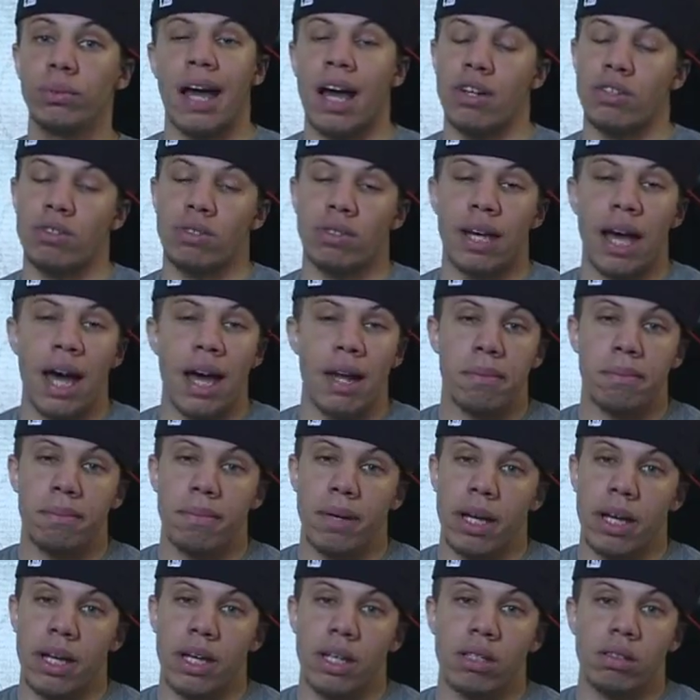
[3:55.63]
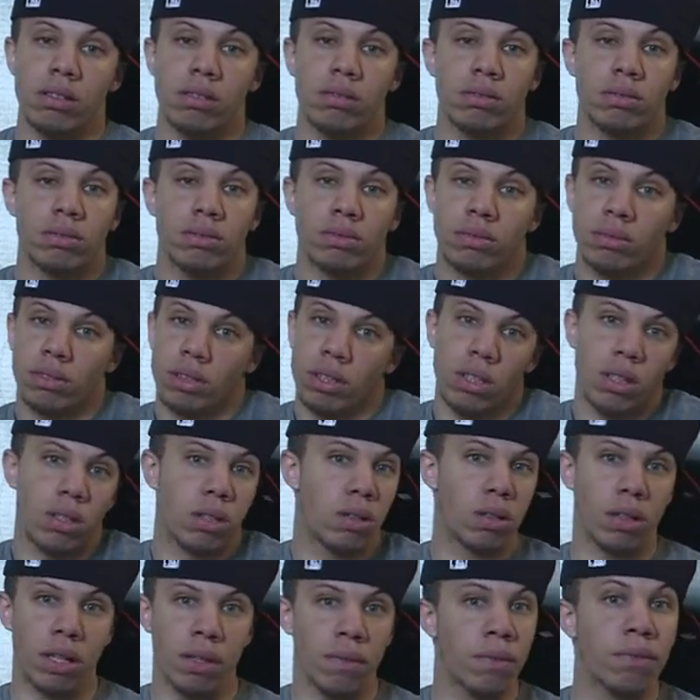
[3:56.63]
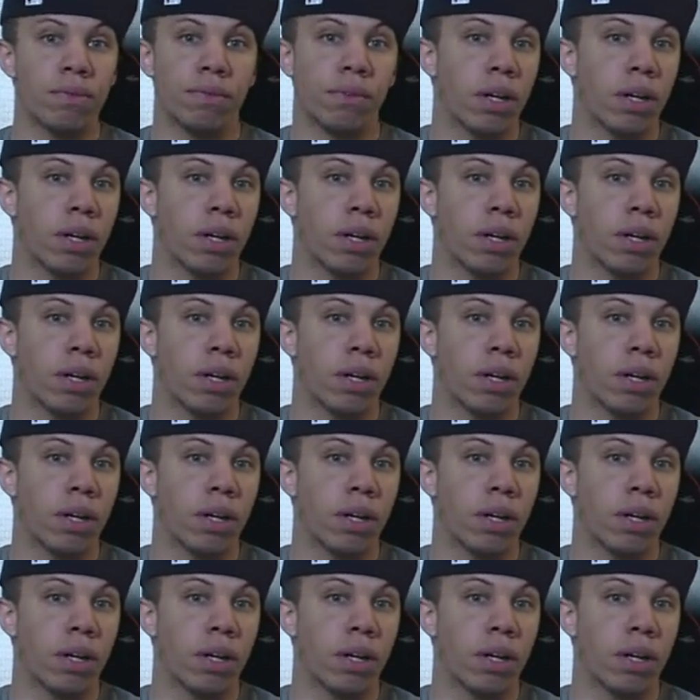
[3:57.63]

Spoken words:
Now that you got a man, you don't give a